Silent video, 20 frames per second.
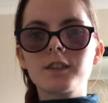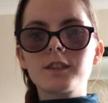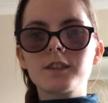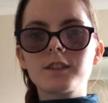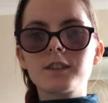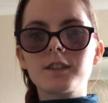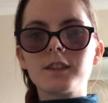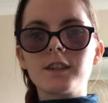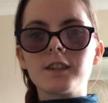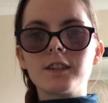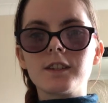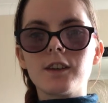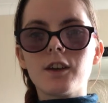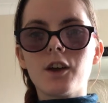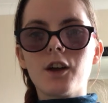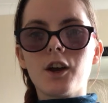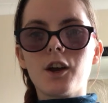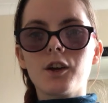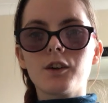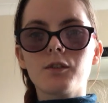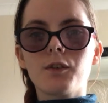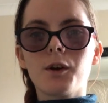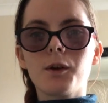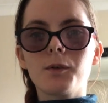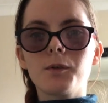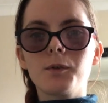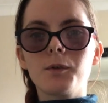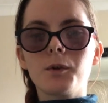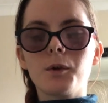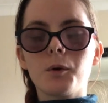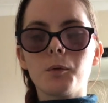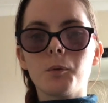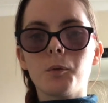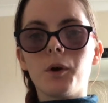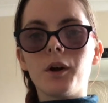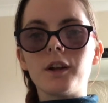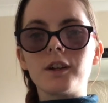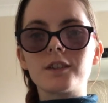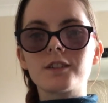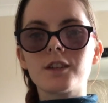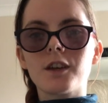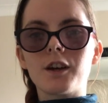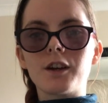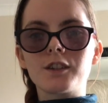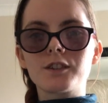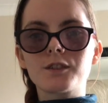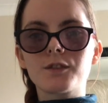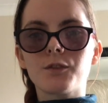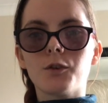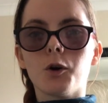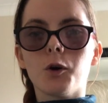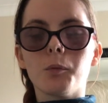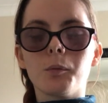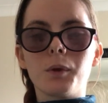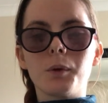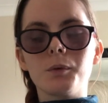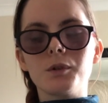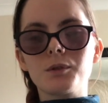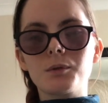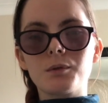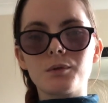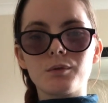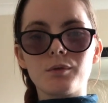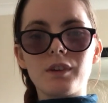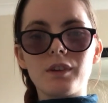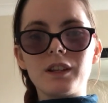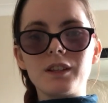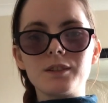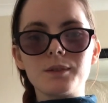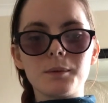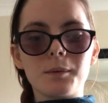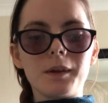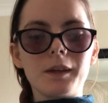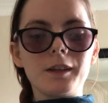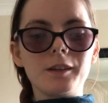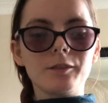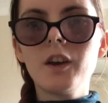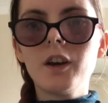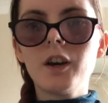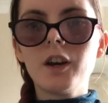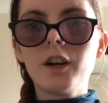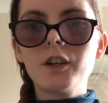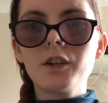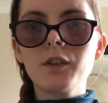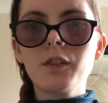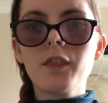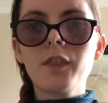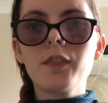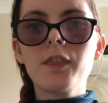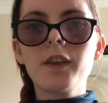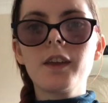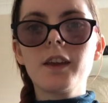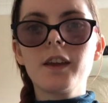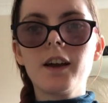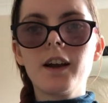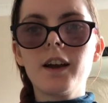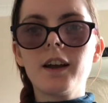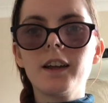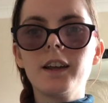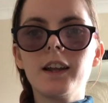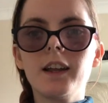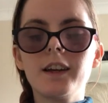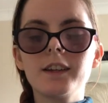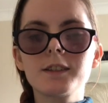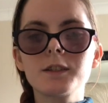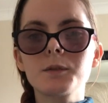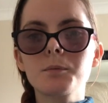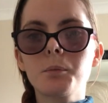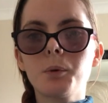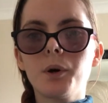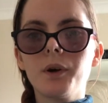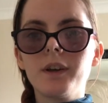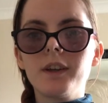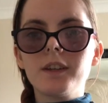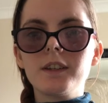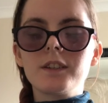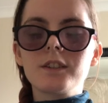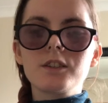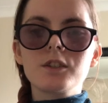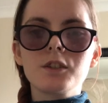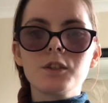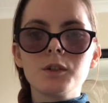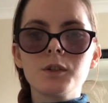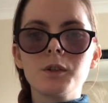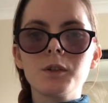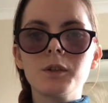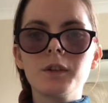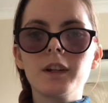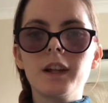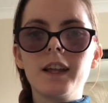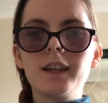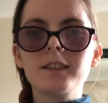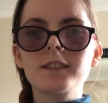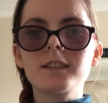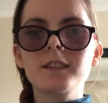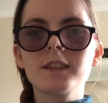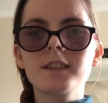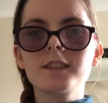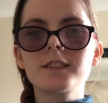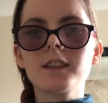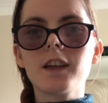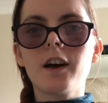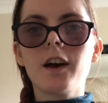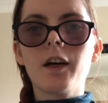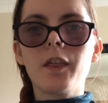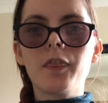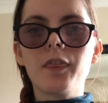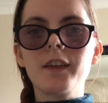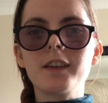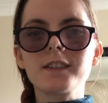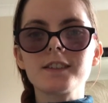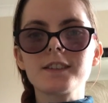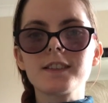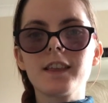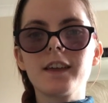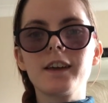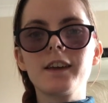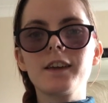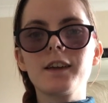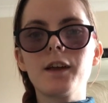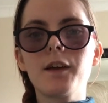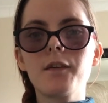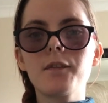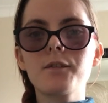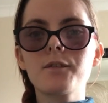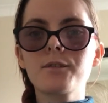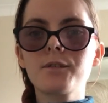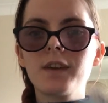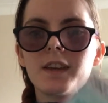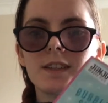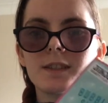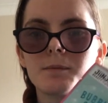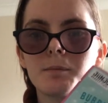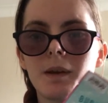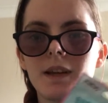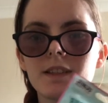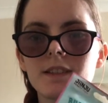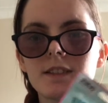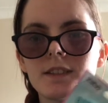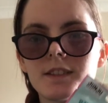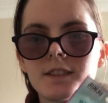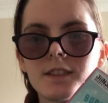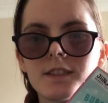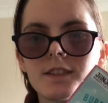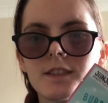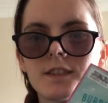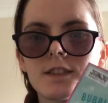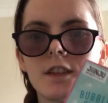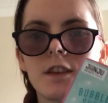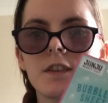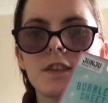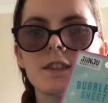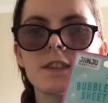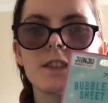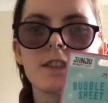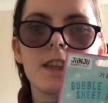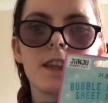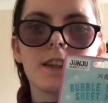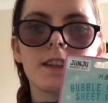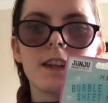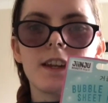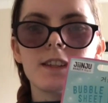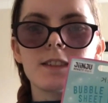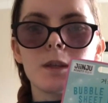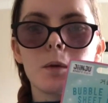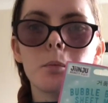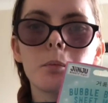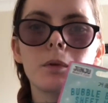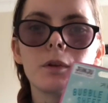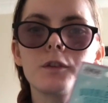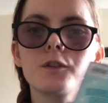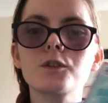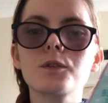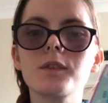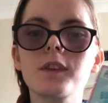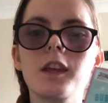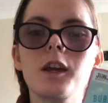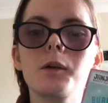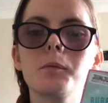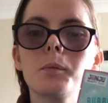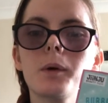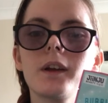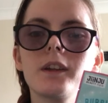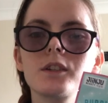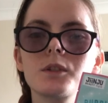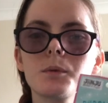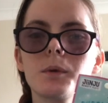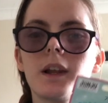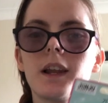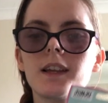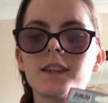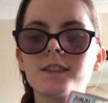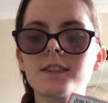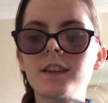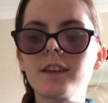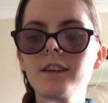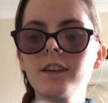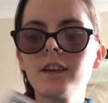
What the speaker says: did her own word search for me, which was really sweet. Another thing I like to put into letters are things like face masks. So this is like an example of something I'll put into a letter,